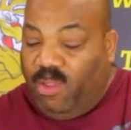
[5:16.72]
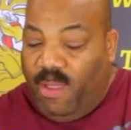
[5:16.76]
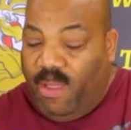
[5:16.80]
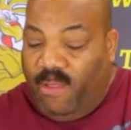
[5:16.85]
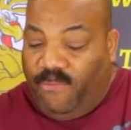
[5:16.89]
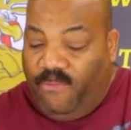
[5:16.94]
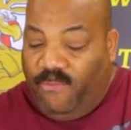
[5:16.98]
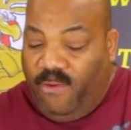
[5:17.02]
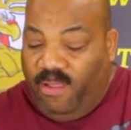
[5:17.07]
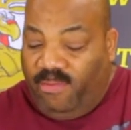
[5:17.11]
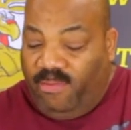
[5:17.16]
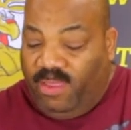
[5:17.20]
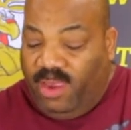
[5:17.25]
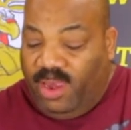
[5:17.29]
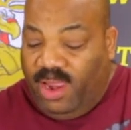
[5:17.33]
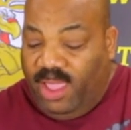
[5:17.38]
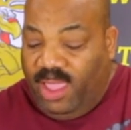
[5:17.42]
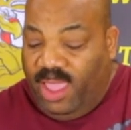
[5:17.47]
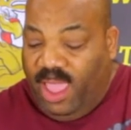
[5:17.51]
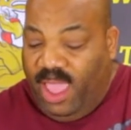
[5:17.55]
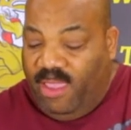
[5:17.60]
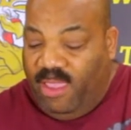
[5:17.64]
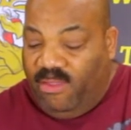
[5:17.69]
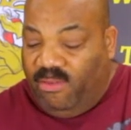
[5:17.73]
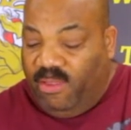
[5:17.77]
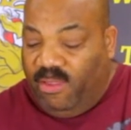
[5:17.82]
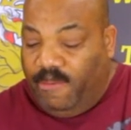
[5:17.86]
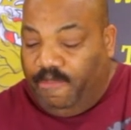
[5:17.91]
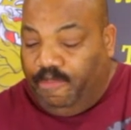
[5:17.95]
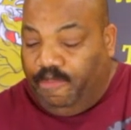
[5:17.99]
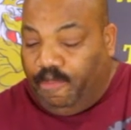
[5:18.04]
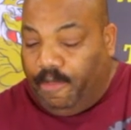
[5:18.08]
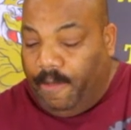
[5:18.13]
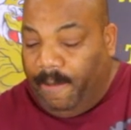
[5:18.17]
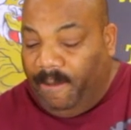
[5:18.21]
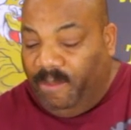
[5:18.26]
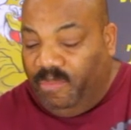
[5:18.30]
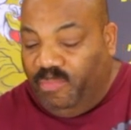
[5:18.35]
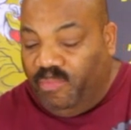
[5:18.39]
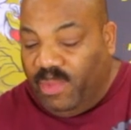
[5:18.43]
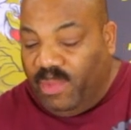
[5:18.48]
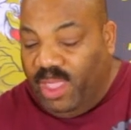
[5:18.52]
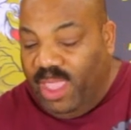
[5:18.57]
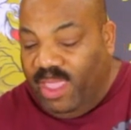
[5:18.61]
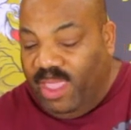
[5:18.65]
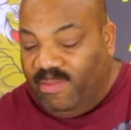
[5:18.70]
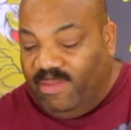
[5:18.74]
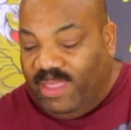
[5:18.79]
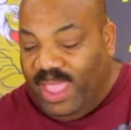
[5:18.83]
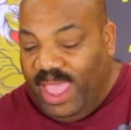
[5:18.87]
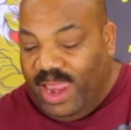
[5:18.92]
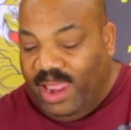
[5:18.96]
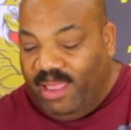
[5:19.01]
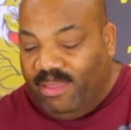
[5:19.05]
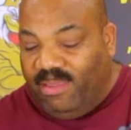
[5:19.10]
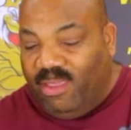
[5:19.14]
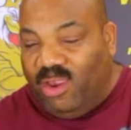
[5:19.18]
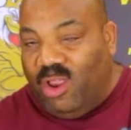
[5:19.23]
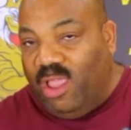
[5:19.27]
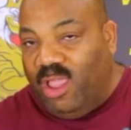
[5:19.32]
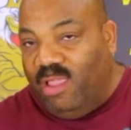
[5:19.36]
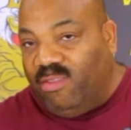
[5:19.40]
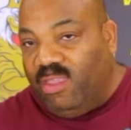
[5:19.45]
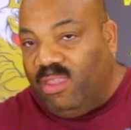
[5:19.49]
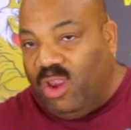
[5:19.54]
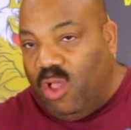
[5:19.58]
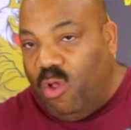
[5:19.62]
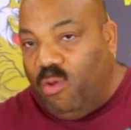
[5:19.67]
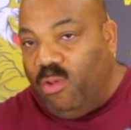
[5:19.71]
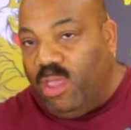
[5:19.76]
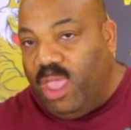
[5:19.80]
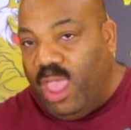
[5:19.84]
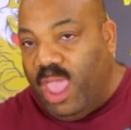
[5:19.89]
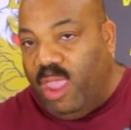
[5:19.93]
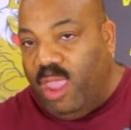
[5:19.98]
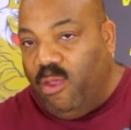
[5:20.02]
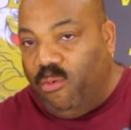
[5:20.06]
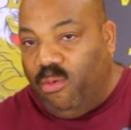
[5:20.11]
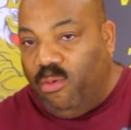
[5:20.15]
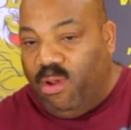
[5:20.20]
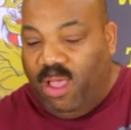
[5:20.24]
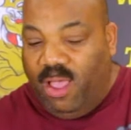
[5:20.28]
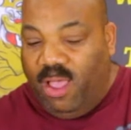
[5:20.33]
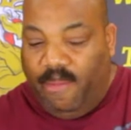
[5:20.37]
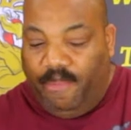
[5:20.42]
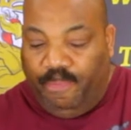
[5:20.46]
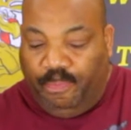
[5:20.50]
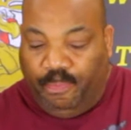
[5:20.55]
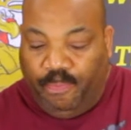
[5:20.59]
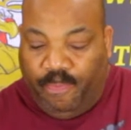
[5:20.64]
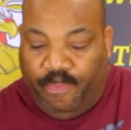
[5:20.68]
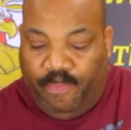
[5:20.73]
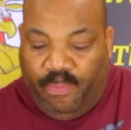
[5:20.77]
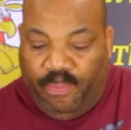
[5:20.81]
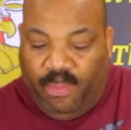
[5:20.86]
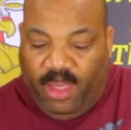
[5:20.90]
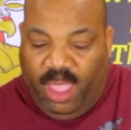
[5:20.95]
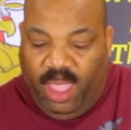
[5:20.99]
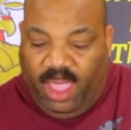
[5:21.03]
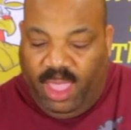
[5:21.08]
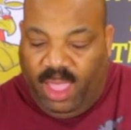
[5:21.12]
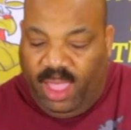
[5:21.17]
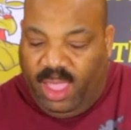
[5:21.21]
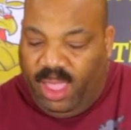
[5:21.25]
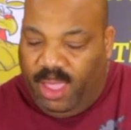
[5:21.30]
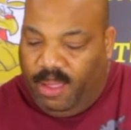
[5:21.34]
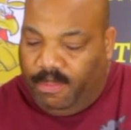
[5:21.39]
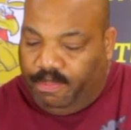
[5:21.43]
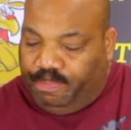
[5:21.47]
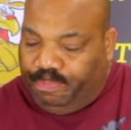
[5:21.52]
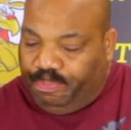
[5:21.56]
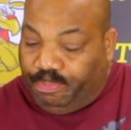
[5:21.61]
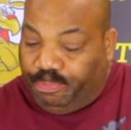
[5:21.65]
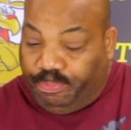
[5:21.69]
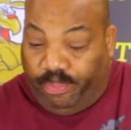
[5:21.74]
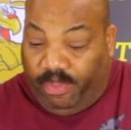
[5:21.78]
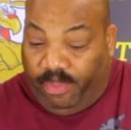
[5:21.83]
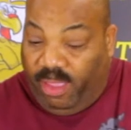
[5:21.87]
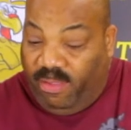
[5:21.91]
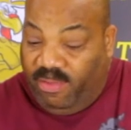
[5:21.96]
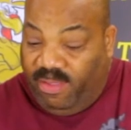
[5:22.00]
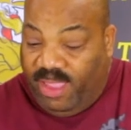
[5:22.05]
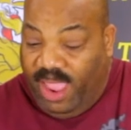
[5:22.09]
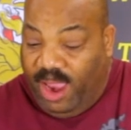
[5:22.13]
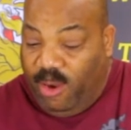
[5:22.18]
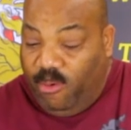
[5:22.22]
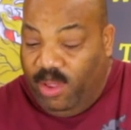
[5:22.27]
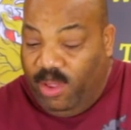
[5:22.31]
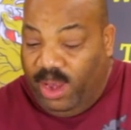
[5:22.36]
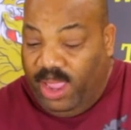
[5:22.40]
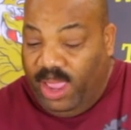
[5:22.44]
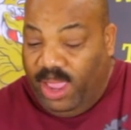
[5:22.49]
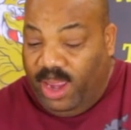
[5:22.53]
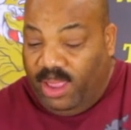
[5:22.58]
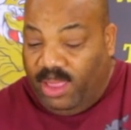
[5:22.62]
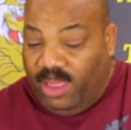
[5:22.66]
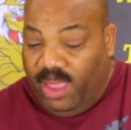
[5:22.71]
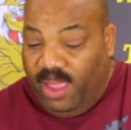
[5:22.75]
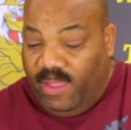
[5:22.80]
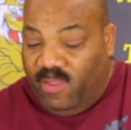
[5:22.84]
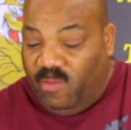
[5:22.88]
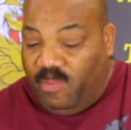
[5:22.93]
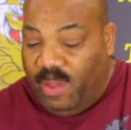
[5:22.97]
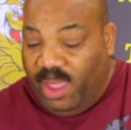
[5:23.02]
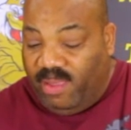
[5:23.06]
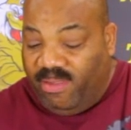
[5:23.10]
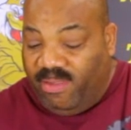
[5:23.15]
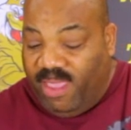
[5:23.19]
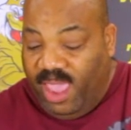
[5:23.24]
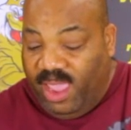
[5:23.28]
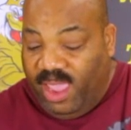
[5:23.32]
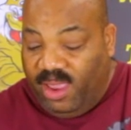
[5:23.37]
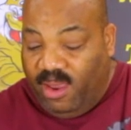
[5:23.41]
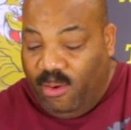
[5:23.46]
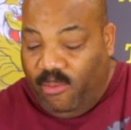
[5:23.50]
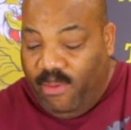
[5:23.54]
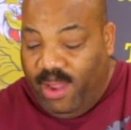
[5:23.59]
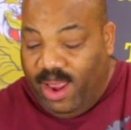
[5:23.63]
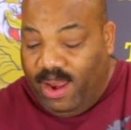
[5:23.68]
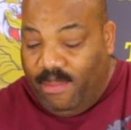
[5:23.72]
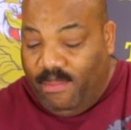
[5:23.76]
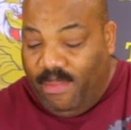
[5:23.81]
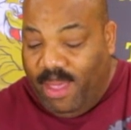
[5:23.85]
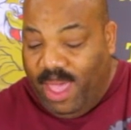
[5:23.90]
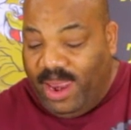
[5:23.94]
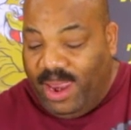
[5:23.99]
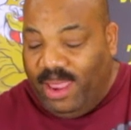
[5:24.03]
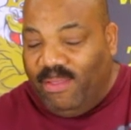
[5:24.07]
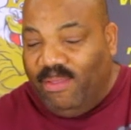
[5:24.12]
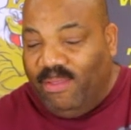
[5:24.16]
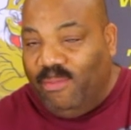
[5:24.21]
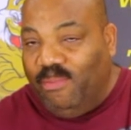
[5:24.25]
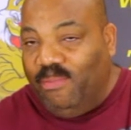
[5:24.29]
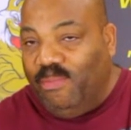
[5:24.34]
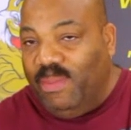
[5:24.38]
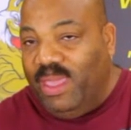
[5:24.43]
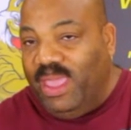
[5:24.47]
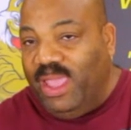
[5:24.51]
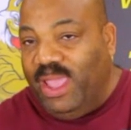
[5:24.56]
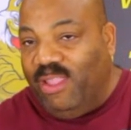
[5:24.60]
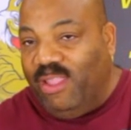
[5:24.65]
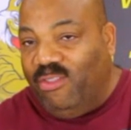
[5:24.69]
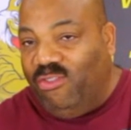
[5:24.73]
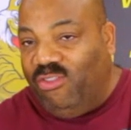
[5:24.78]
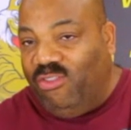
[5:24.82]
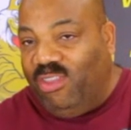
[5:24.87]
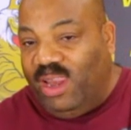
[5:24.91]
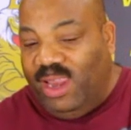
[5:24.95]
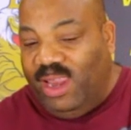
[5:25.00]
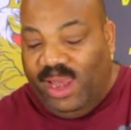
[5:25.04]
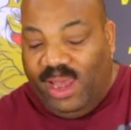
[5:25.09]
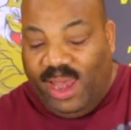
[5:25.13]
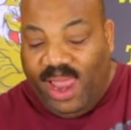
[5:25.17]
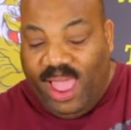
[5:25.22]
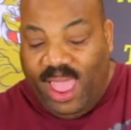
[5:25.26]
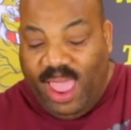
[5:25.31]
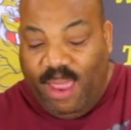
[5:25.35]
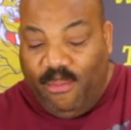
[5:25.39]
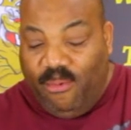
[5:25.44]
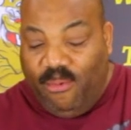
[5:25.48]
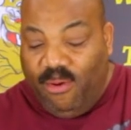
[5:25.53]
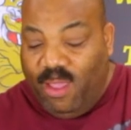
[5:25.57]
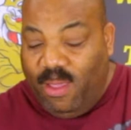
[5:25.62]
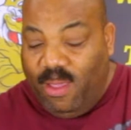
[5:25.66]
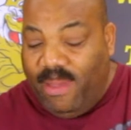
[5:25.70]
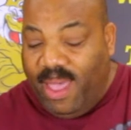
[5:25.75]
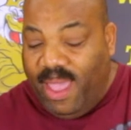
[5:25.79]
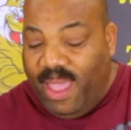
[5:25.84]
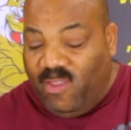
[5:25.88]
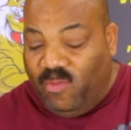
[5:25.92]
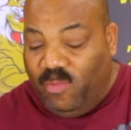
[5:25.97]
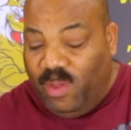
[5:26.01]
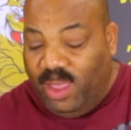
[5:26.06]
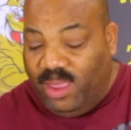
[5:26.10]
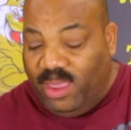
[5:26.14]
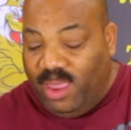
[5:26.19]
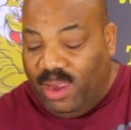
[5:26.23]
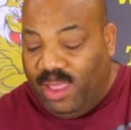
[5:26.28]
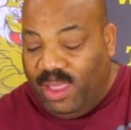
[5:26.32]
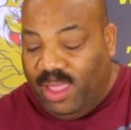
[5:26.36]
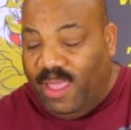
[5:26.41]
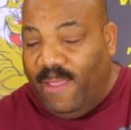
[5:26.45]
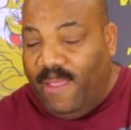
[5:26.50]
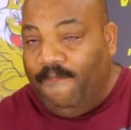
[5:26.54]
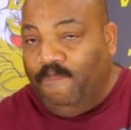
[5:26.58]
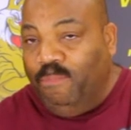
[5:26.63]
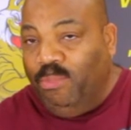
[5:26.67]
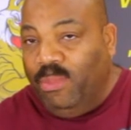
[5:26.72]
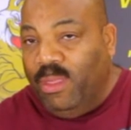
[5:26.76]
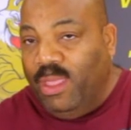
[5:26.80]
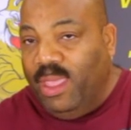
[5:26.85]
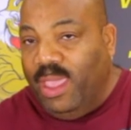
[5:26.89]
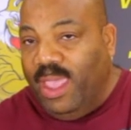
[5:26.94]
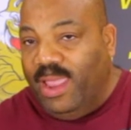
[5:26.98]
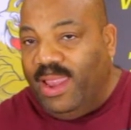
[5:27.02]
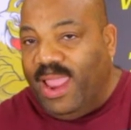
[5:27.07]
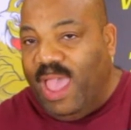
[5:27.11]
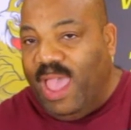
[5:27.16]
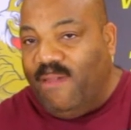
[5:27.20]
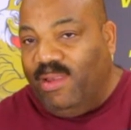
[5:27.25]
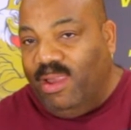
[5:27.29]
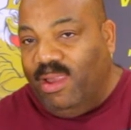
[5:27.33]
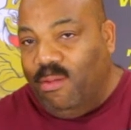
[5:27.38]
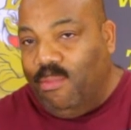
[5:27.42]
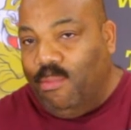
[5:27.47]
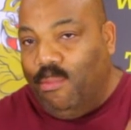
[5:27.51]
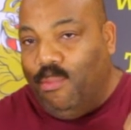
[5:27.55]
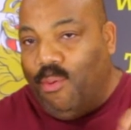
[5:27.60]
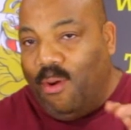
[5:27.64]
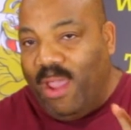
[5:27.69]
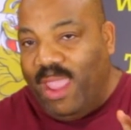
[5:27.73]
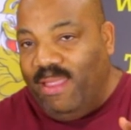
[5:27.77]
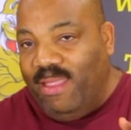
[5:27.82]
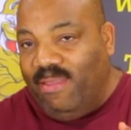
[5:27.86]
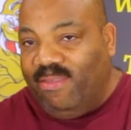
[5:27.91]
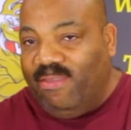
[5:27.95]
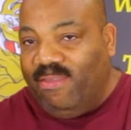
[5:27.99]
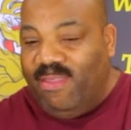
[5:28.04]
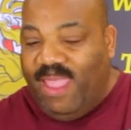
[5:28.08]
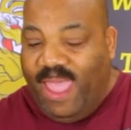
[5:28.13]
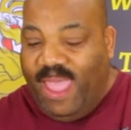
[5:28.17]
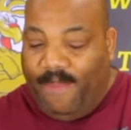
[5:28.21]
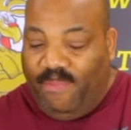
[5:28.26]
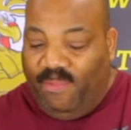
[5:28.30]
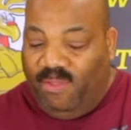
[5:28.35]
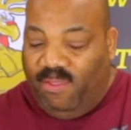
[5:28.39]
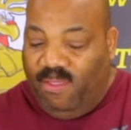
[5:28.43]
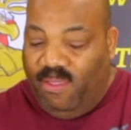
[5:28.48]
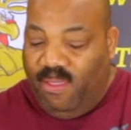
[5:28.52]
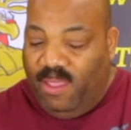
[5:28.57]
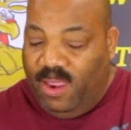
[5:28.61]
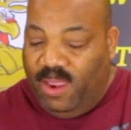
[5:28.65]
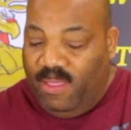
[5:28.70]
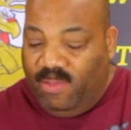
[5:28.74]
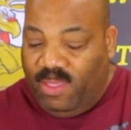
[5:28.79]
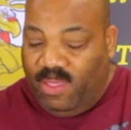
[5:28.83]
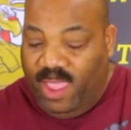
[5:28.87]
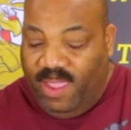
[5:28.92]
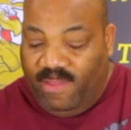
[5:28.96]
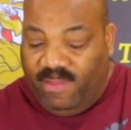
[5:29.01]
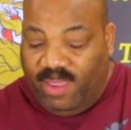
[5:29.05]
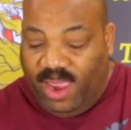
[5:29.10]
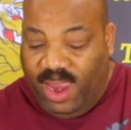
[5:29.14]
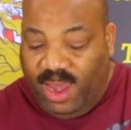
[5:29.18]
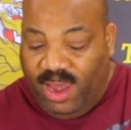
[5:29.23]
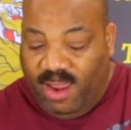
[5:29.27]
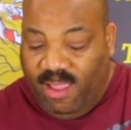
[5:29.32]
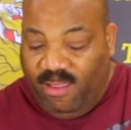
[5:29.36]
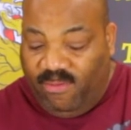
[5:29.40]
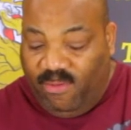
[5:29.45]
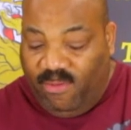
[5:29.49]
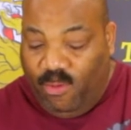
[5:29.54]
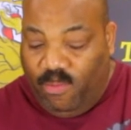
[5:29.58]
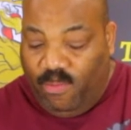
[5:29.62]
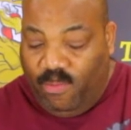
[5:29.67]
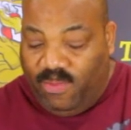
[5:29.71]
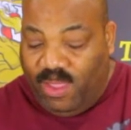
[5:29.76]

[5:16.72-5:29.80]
So my first indication is that it's an okay rub. Not really anything spectacular right about it. Being a chili lime rub, I expected it to have a little bright snap to it and things of that nature.